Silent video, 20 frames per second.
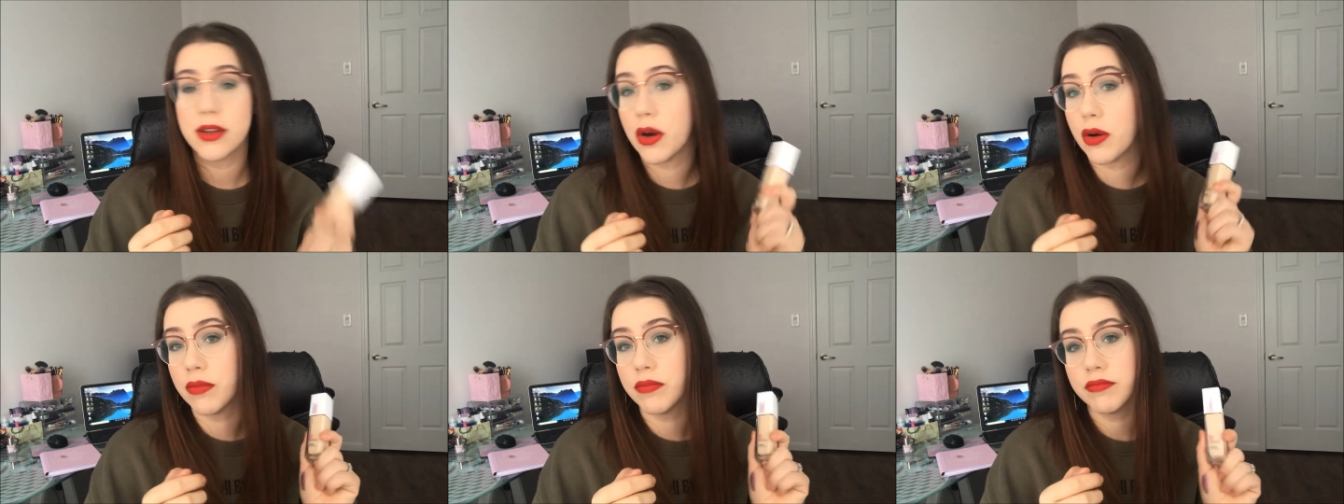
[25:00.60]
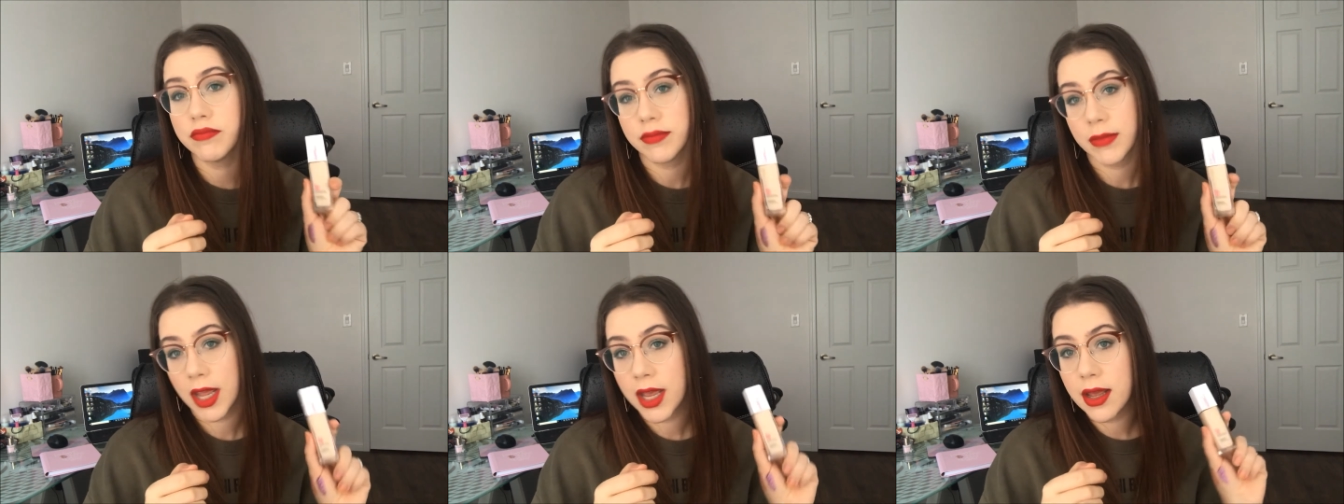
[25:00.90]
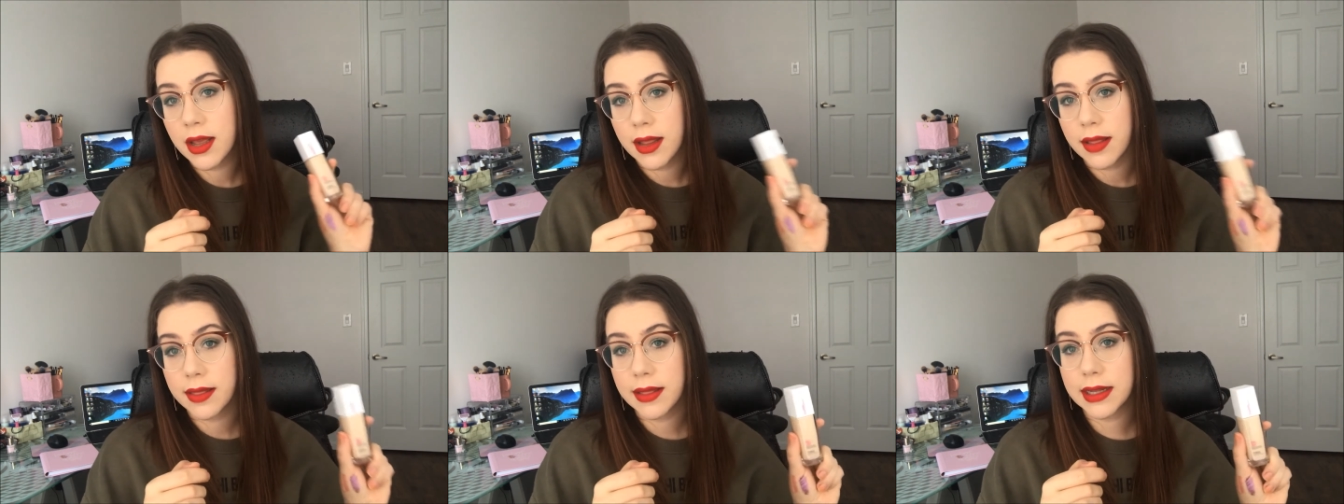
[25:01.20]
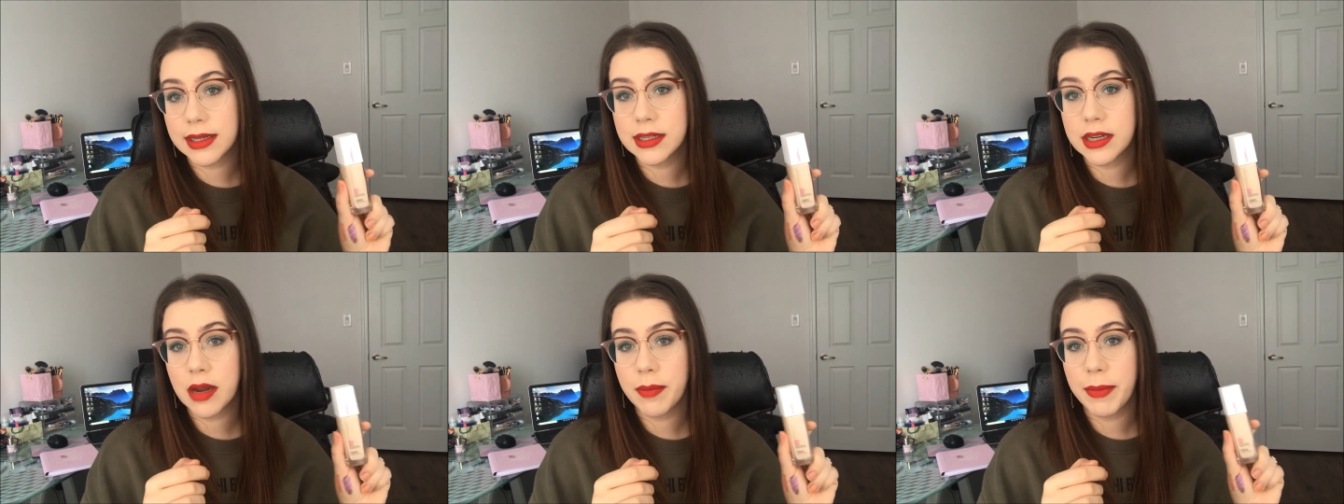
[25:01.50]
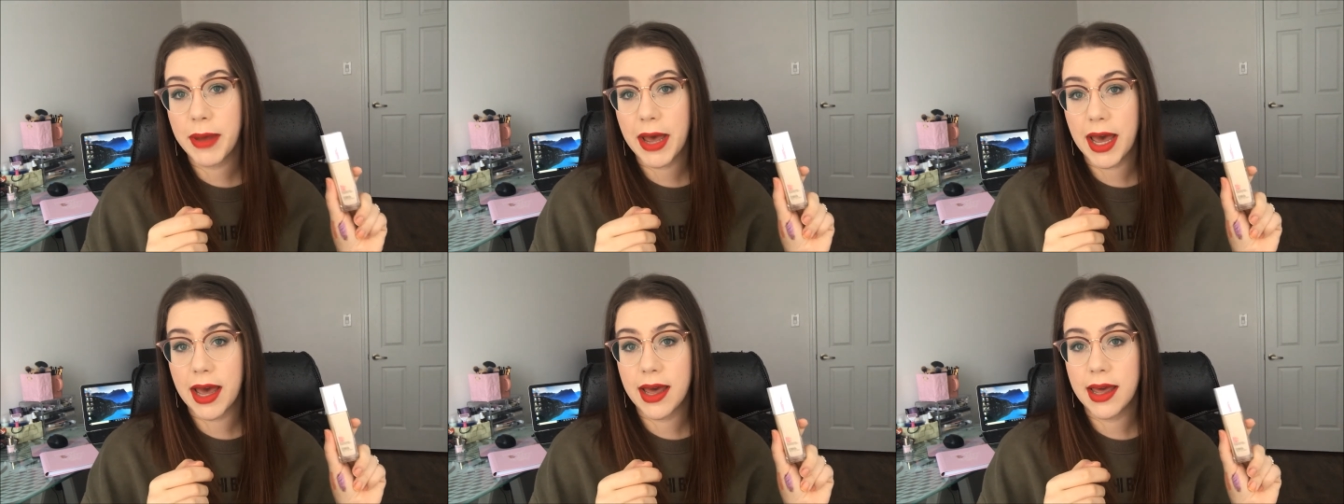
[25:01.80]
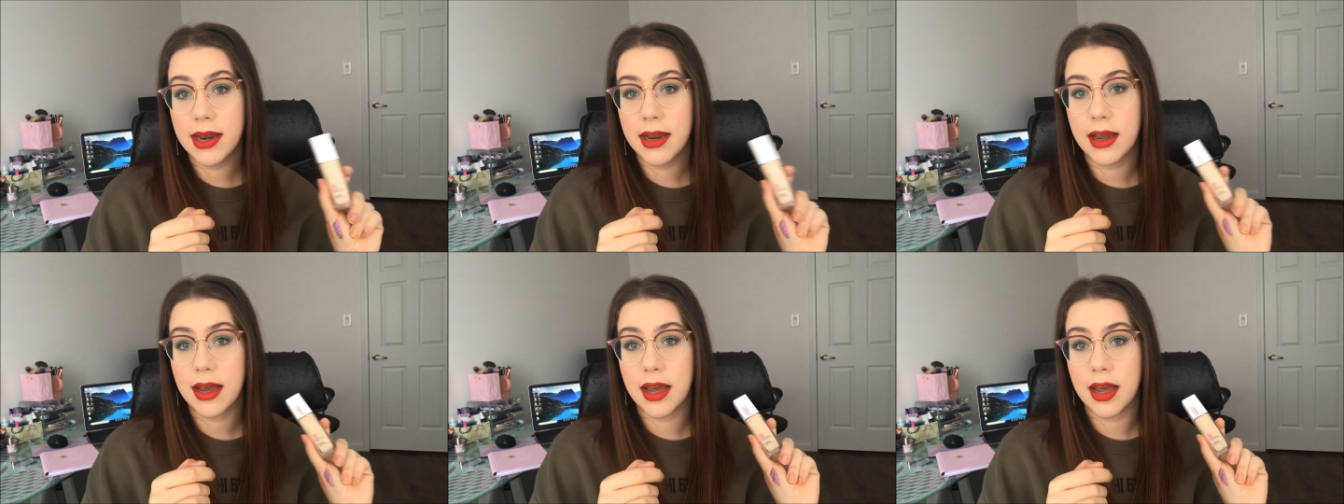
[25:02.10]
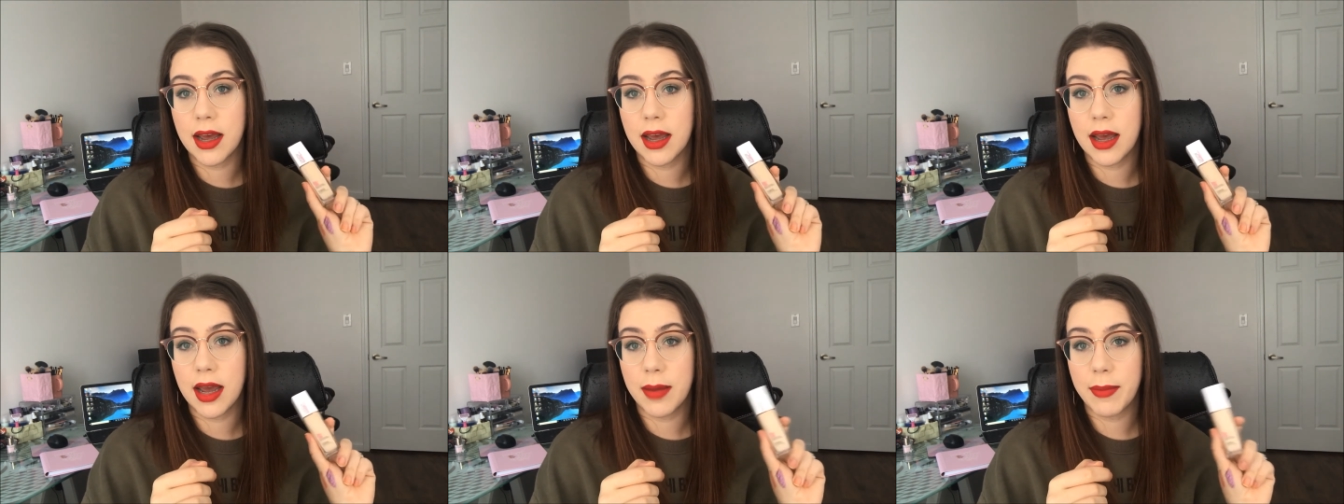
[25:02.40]
So that's not bad.
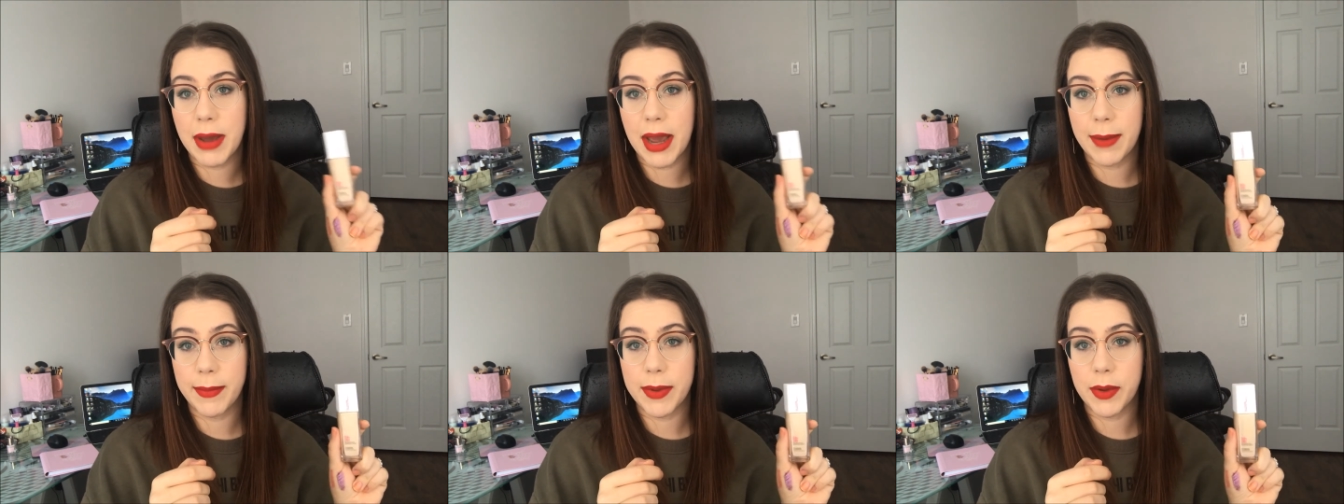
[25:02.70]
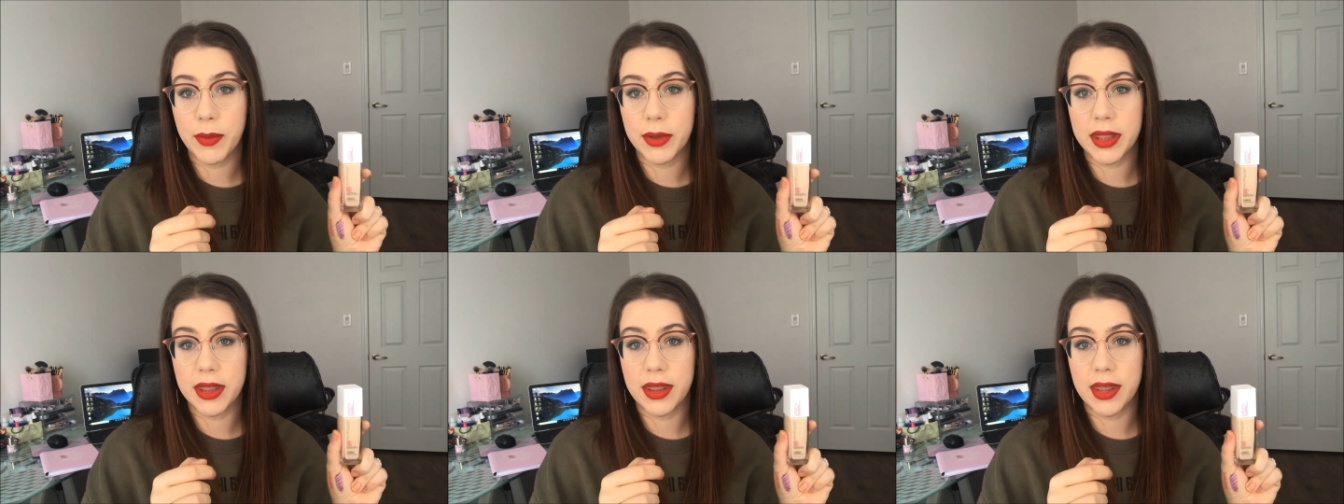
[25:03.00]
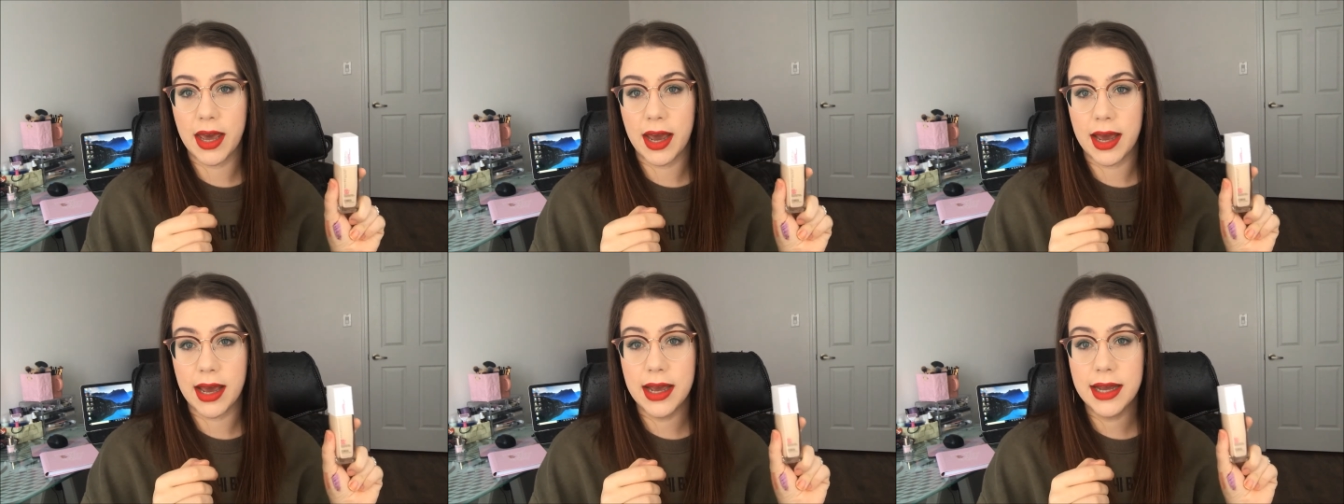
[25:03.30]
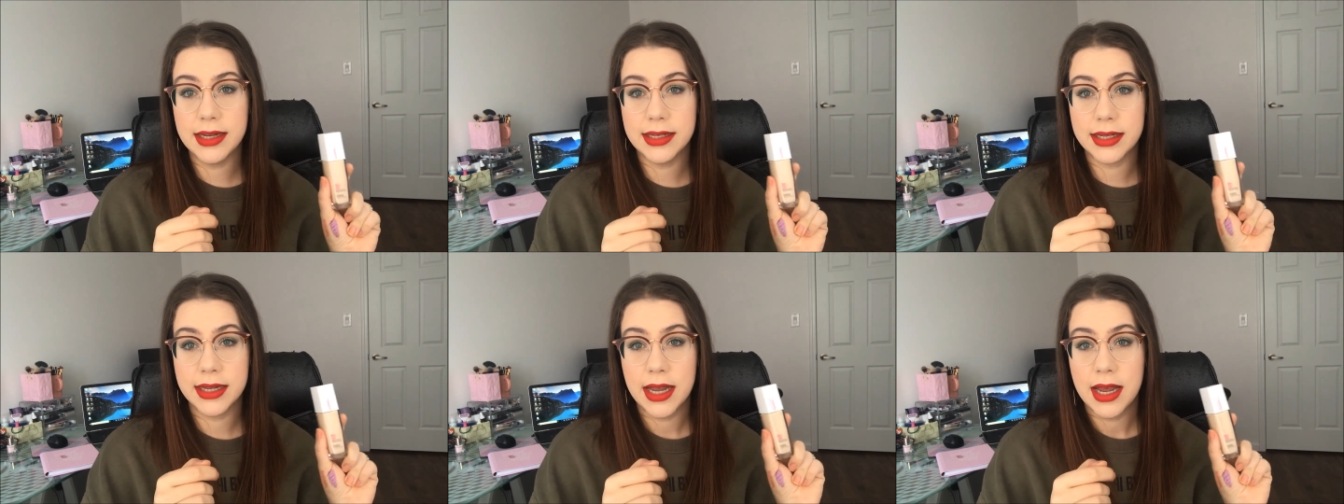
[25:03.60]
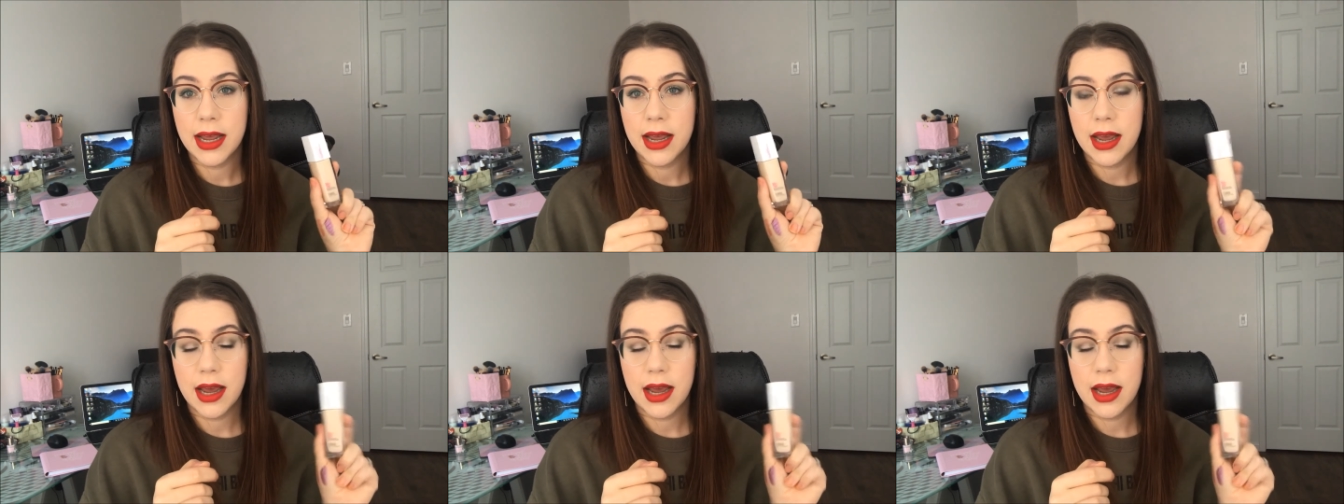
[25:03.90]
I'm happy with that.